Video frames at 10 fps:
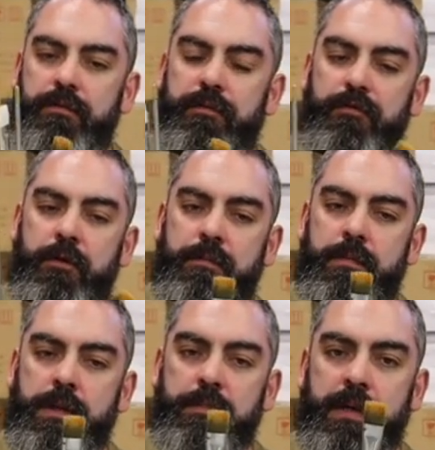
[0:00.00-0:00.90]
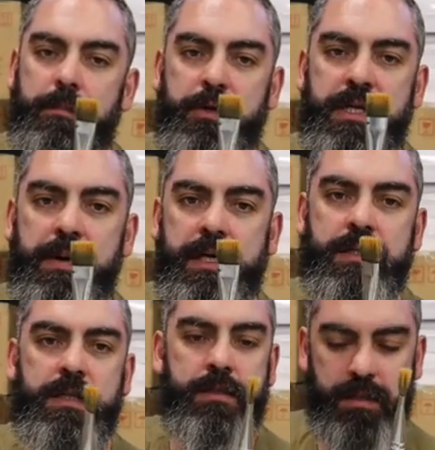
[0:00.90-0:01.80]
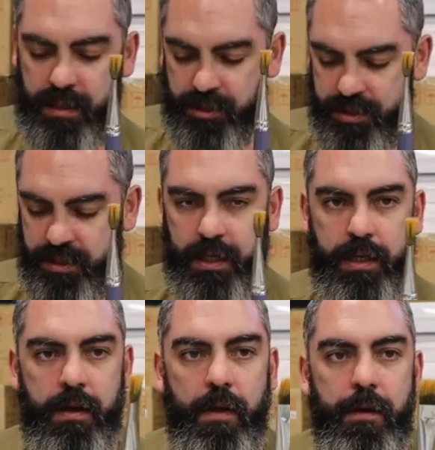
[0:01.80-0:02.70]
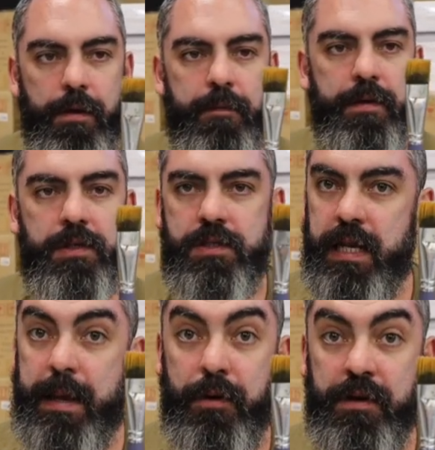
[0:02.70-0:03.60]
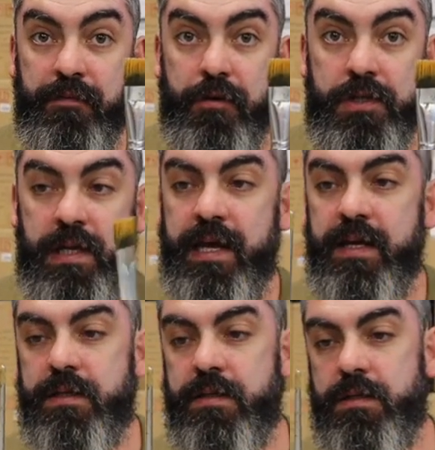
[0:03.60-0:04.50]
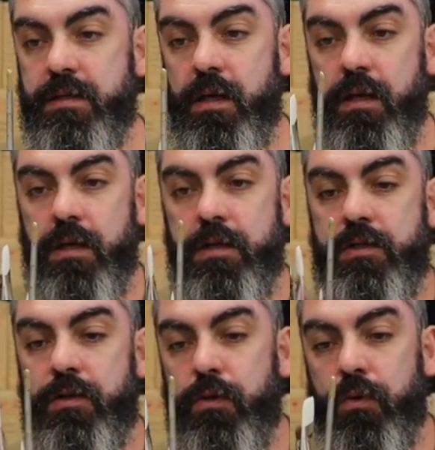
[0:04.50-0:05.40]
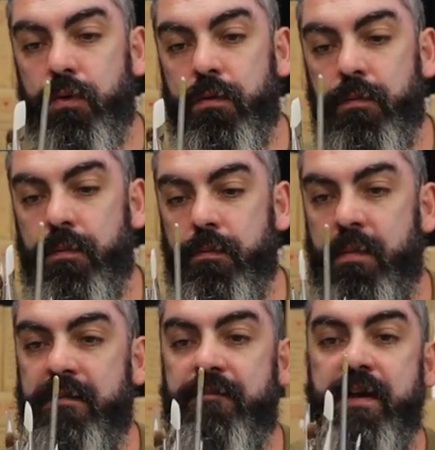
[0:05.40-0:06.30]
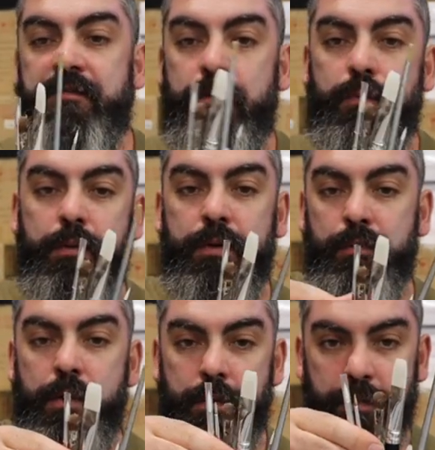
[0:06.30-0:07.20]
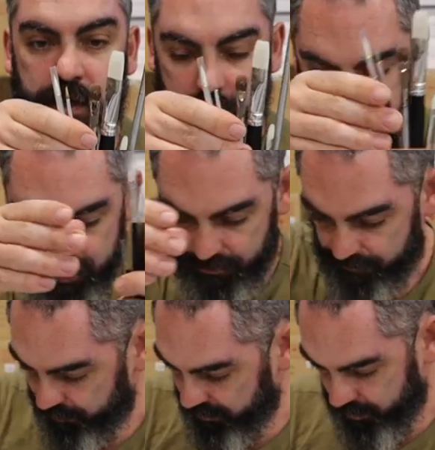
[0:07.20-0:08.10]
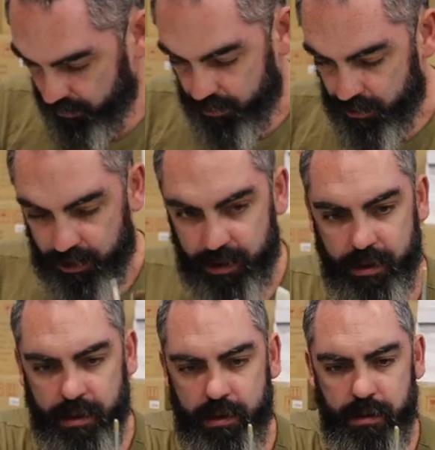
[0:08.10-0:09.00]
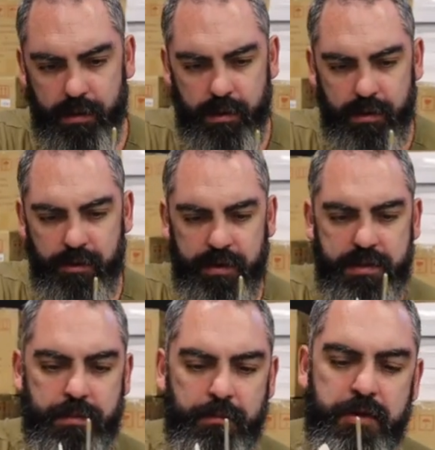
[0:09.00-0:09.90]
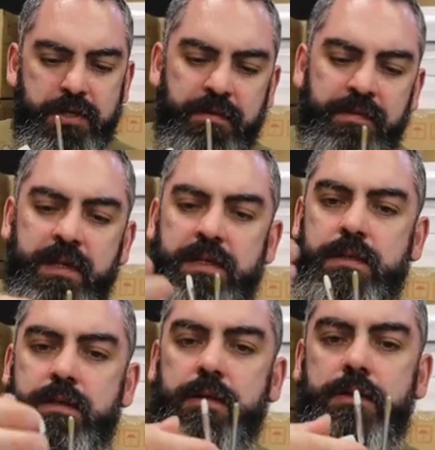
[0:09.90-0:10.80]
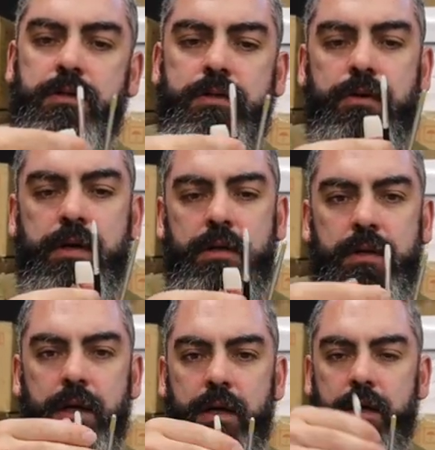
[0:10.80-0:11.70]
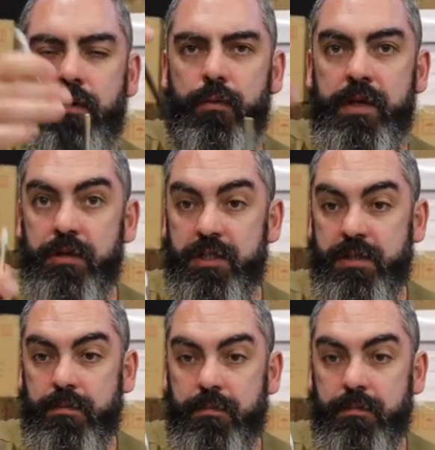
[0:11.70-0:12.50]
from your big butty busters that are just going to slap on your first layers, to my favourite, what we'll be using, there it is, most of in this tutorial, when you're just